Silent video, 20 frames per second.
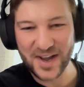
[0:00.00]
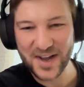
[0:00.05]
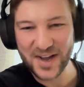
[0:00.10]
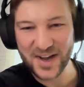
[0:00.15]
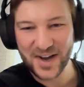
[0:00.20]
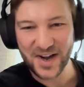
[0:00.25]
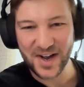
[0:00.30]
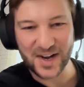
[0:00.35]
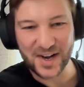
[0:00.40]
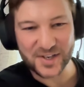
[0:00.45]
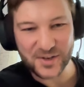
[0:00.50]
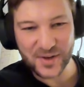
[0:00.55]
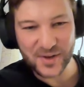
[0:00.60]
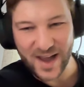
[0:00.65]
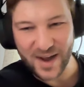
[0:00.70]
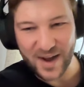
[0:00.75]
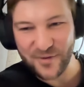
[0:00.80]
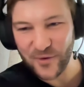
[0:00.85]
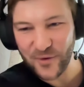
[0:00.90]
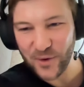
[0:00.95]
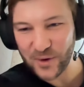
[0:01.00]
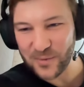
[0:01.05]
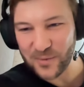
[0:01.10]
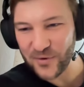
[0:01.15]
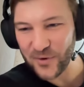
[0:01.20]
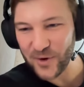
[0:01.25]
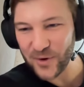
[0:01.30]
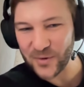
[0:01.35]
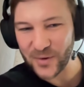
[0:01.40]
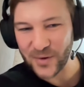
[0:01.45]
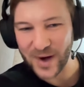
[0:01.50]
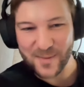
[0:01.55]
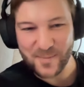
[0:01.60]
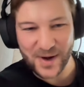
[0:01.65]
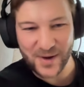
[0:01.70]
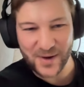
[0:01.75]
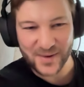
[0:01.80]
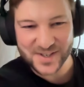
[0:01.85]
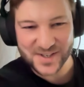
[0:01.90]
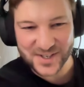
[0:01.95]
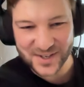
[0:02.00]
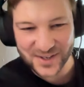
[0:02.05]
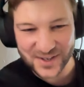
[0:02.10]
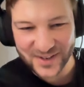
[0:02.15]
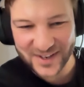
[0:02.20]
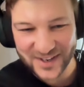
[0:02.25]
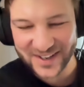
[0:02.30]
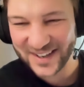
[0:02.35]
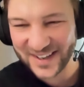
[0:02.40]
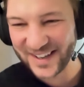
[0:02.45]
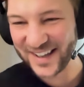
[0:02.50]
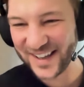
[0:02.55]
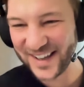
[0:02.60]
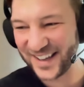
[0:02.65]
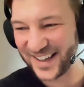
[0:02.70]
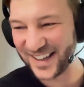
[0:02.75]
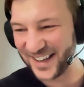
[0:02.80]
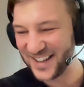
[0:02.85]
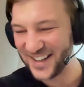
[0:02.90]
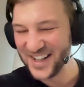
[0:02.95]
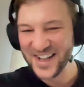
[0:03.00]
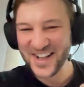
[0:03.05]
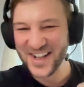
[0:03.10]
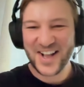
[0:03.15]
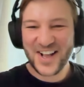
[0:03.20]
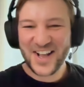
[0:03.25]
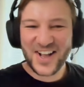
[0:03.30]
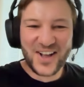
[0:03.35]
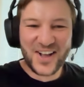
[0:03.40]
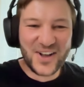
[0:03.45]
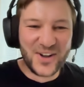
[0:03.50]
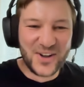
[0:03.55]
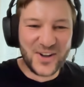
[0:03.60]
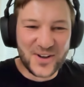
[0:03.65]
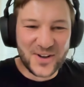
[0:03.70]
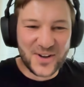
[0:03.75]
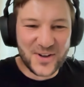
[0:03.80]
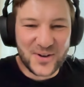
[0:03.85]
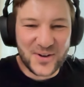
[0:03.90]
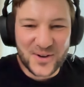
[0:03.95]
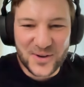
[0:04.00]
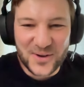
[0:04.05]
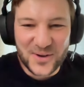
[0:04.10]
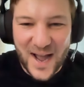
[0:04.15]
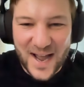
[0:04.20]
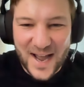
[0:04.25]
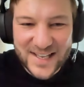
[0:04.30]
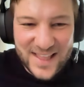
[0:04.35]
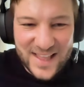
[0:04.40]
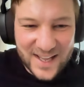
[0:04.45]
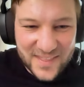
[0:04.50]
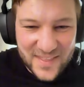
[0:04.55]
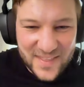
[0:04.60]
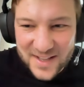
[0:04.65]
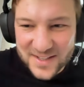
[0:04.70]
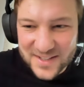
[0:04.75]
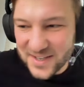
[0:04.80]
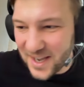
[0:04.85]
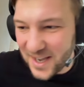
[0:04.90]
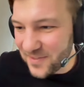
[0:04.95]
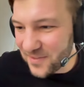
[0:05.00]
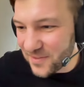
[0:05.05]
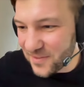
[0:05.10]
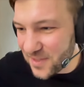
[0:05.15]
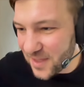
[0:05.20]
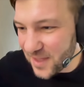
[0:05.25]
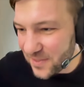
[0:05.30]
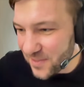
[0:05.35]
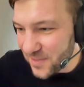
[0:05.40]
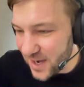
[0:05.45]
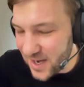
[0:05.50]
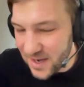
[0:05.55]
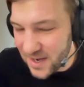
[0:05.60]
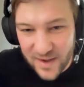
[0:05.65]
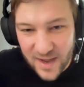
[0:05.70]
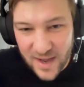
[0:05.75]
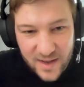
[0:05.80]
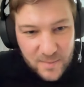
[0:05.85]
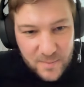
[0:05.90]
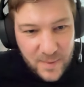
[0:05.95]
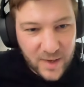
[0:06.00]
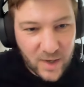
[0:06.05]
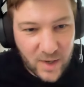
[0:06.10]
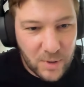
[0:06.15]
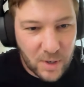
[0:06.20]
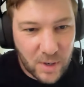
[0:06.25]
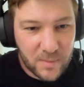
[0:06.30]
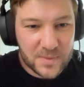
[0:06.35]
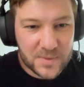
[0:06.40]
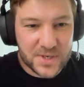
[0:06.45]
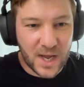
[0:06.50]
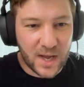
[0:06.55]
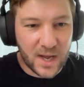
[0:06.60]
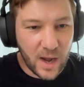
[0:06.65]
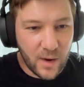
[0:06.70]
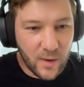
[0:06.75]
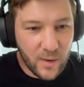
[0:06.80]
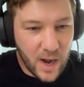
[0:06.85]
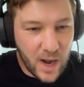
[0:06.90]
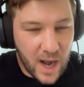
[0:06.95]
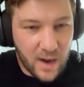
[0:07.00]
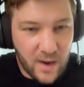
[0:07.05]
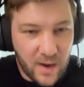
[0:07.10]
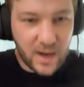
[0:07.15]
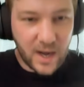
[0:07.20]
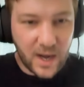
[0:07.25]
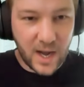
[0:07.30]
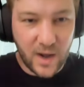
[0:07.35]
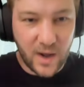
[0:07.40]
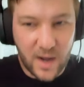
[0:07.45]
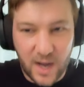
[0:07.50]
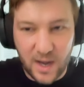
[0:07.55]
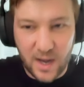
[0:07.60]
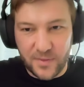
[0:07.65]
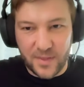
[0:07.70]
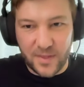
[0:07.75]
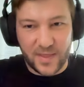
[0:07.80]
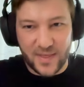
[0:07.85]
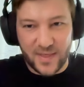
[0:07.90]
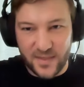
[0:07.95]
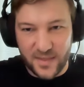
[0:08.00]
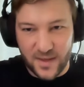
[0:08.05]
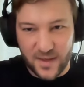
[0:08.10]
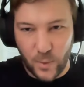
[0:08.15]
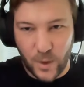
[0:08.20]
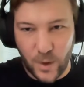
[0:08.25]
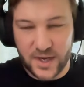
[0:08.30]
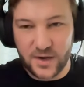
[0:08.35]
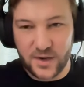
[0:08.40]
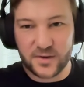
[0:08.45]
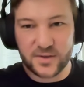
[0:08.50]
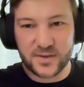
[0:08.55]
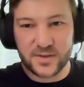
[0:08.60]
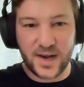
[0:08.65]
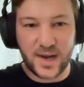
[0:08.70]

have four grandparents who ate like that, and they never had any medical problems. What you're